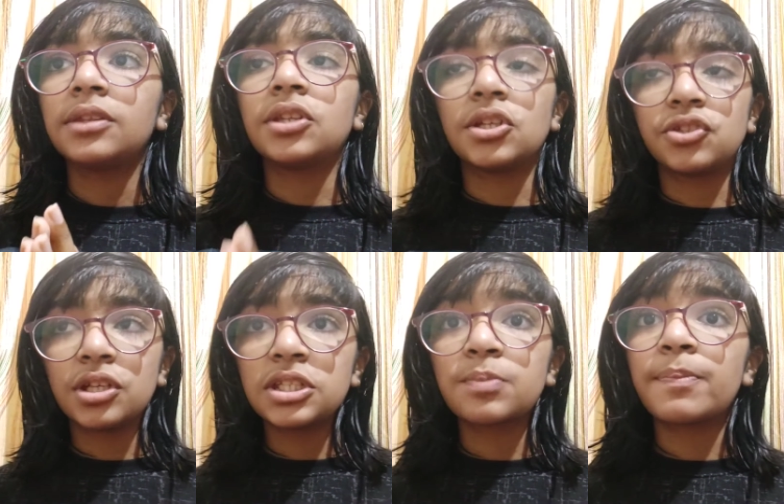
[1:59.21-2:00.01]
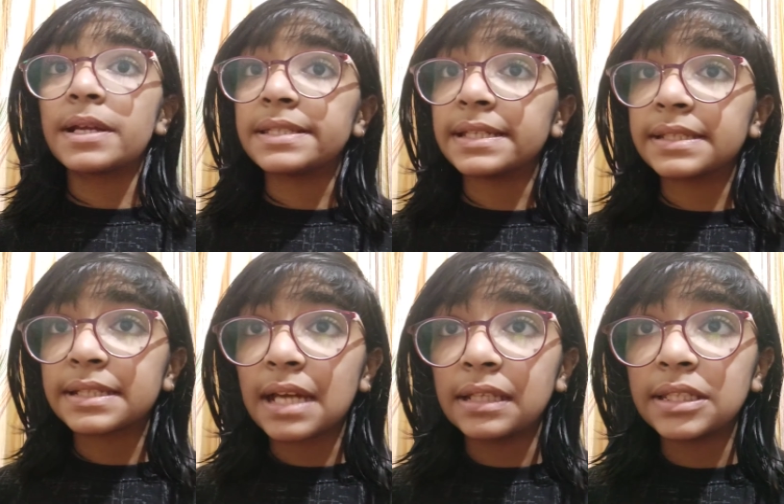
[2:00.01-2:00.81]
They just
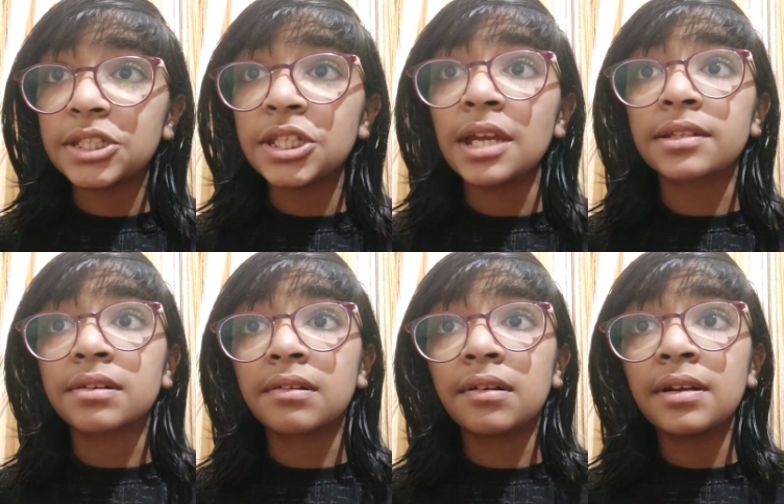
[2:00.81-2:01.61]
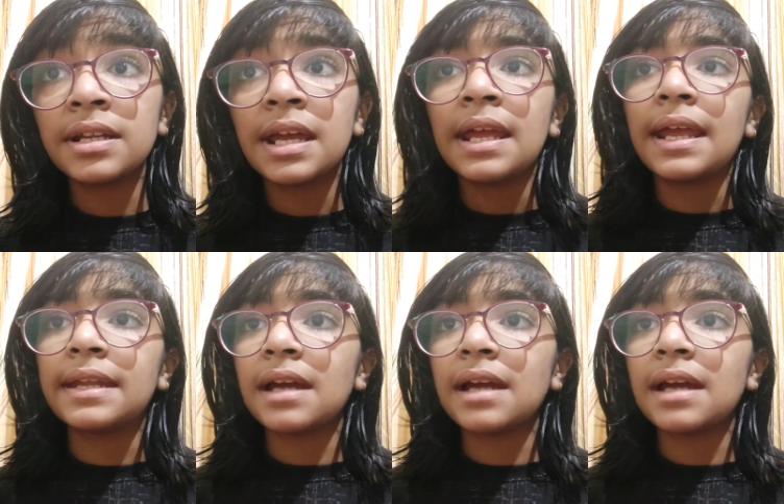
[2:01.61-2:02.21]
presented Gandhiji at court and